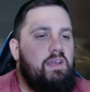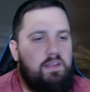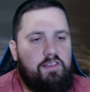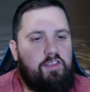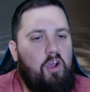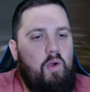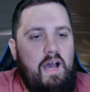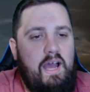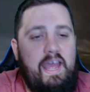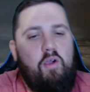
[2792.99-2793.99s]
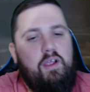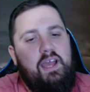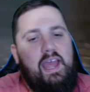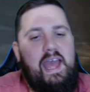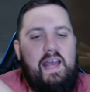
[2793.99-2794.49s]
So, Helga
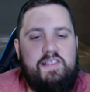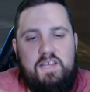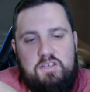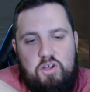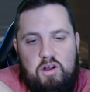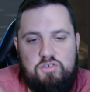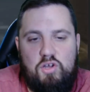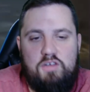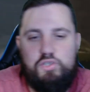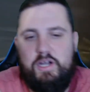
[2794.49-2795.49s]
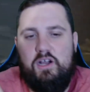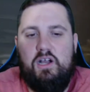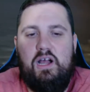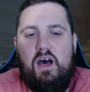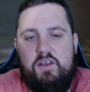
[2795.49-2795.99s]
has a card draw trigger
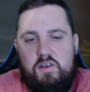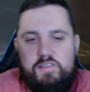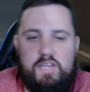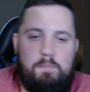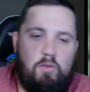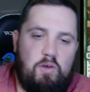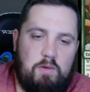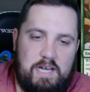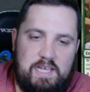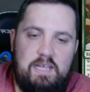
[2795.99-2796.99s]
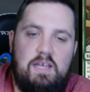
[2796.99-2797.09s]
on her stapled already